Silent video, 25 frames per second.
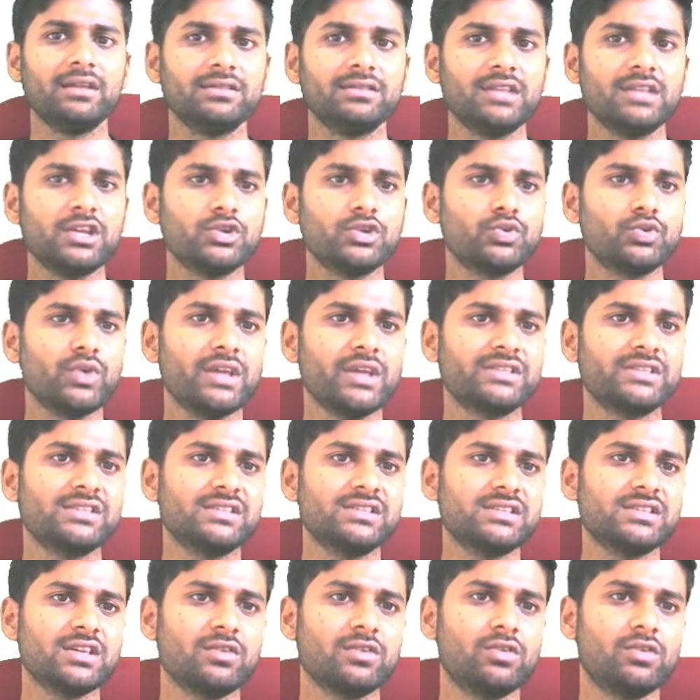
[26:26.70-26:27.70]
Then 2x
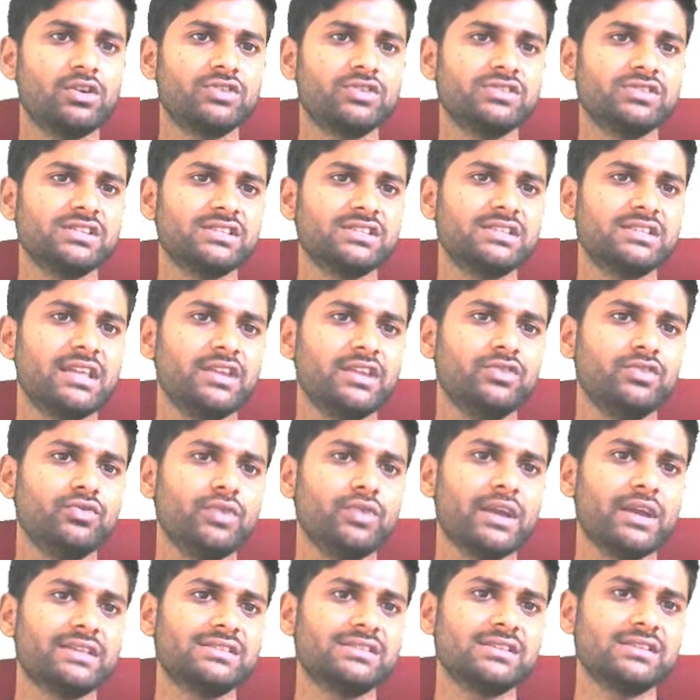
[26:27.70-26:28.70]
is equal to 6, then
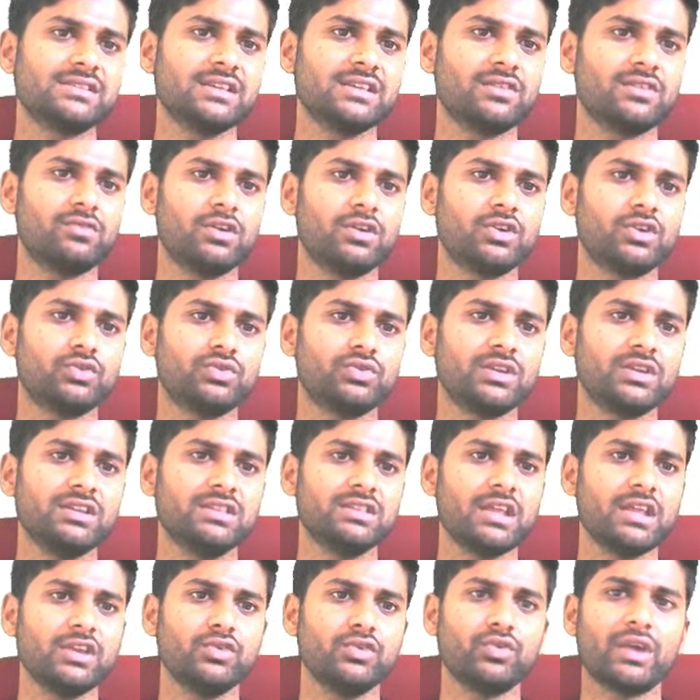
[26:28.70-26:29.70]
ux is equal to 3,
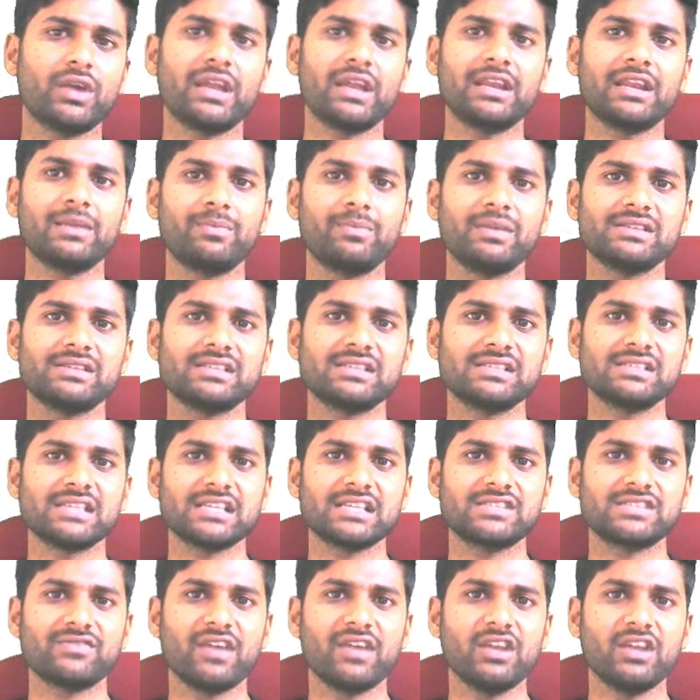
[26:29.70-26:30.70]
then you can replace the
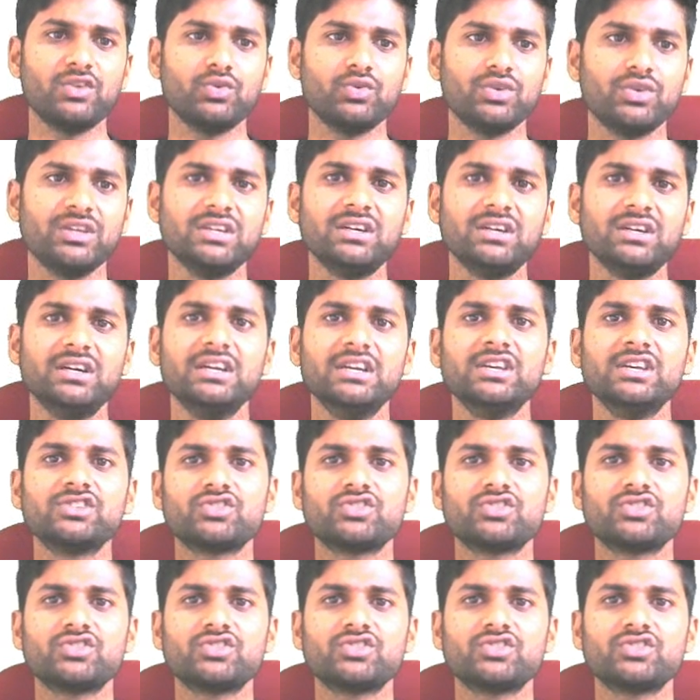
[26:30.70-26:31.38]
x value here.